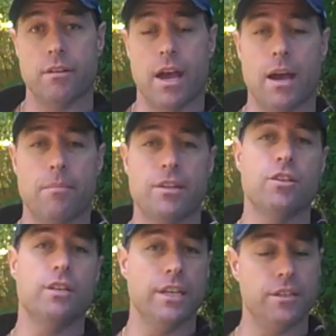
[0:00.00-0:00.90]
and
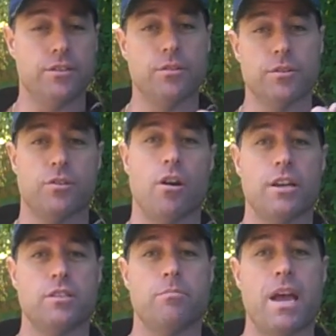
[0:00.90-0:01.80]
you needed to
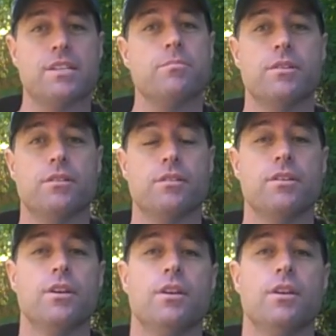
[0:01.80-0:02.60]
entice the batsman to